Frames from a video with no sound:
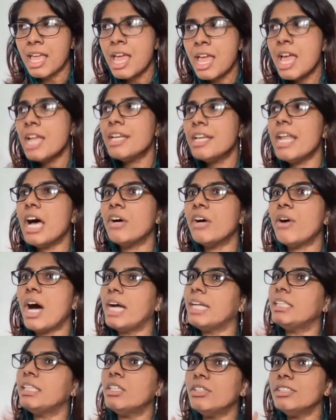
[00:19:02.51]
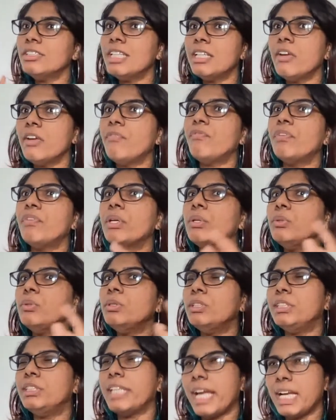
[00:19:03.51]
Now, I know that a few
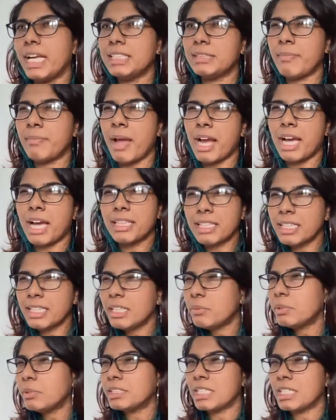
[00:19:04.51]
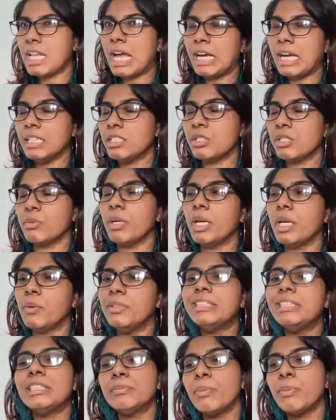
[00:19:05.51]
days back, I think it was last week, we
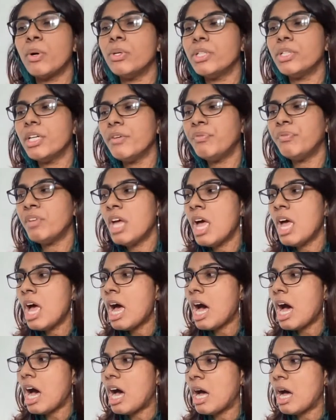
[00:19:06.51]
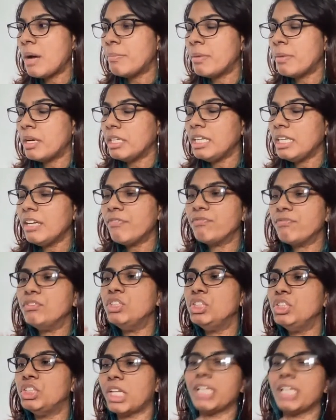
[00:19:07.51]
spoke of if
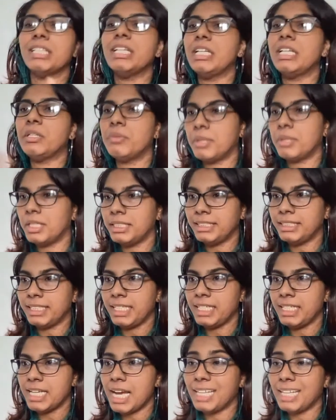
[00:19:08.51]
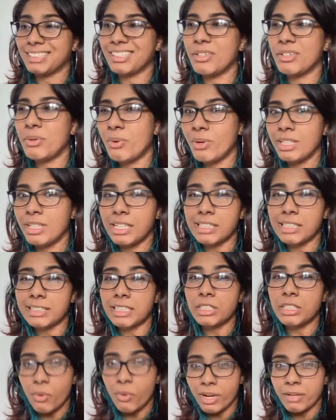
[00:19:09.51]
gender equality as a whole is
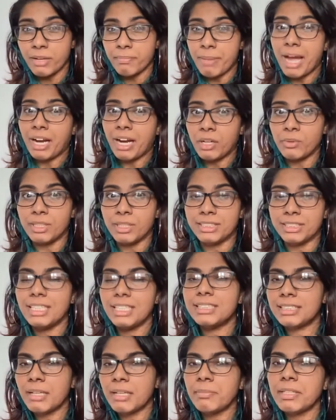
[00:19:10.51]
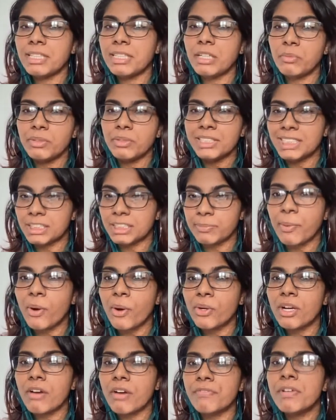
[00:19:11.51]
it going backwards. It is something that we
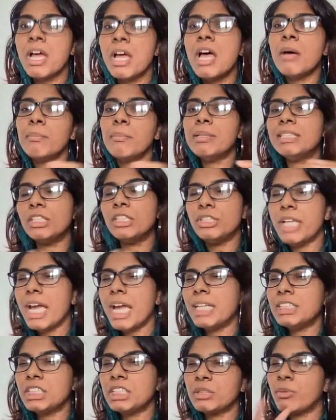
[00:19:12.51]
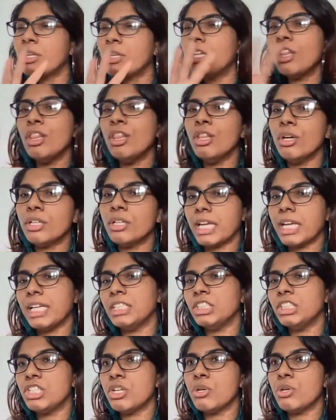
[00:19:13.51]
spoke of, but today I just want to look
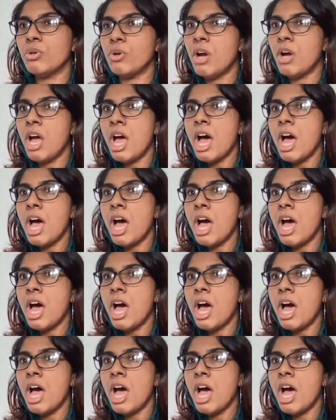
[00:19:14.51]
into